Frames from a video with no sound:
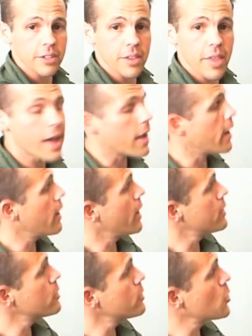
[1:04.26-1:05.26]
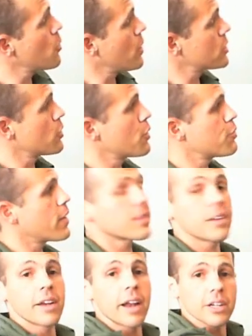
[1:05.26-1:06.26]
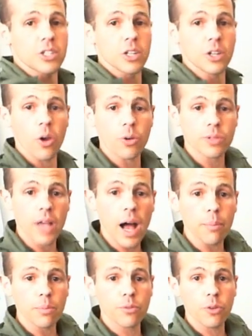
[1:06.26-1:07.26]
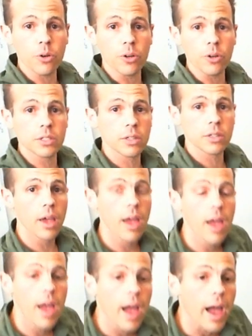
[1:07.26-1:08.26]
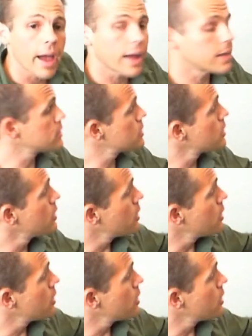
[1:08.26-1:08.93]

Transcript: to there, and not so much on the fact that it actually goes up first. And